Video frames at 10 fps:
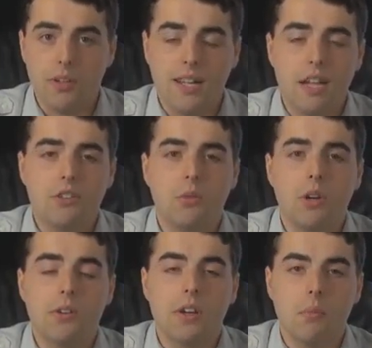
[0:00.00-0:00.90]
And in case you're
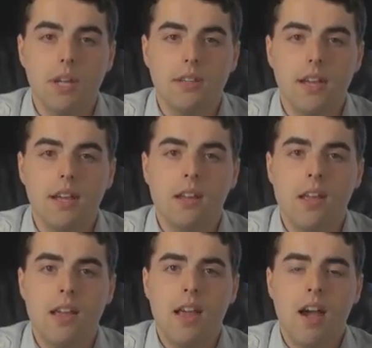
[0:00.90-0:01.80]
wondering about that,
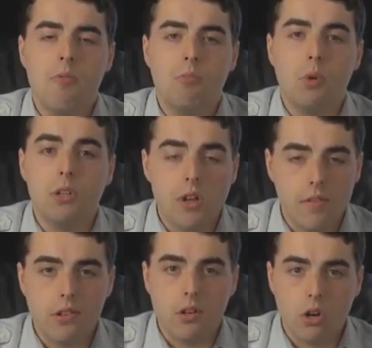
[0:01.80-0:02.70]
we do
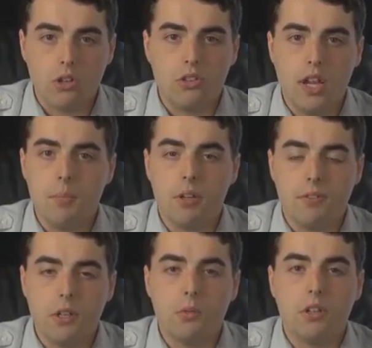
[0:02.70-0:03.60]
have it on our site, but
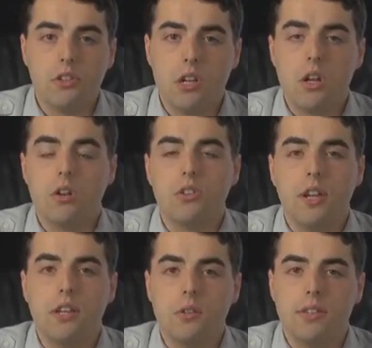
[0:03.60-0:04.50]
if you don't want to see it on our
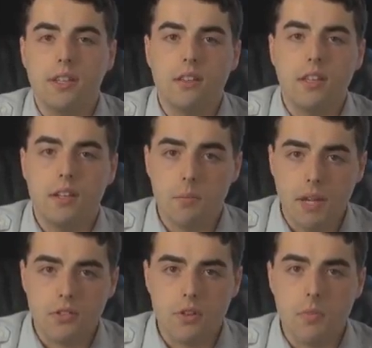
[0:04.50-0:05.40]
site and you think that
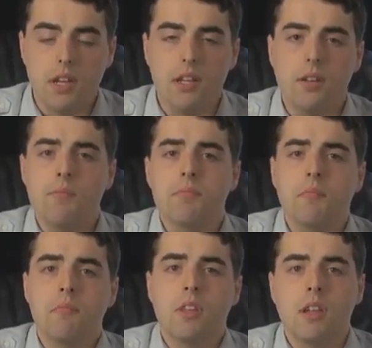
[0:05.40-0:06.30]
mainstream media
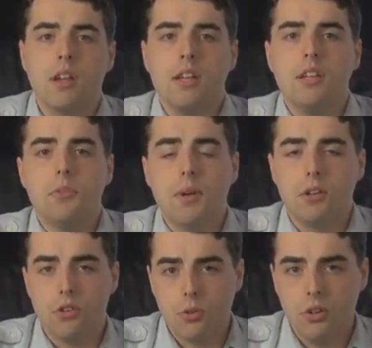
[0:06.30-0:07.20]
is a
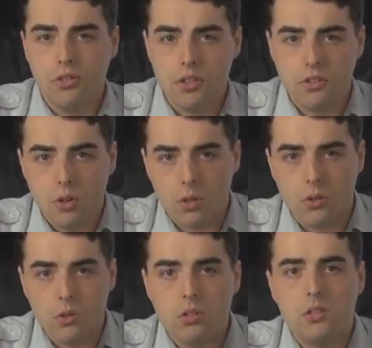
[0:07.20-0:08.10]
better source, then just go to
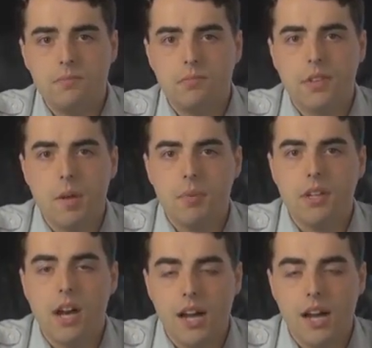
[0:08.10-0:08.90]
Google, type in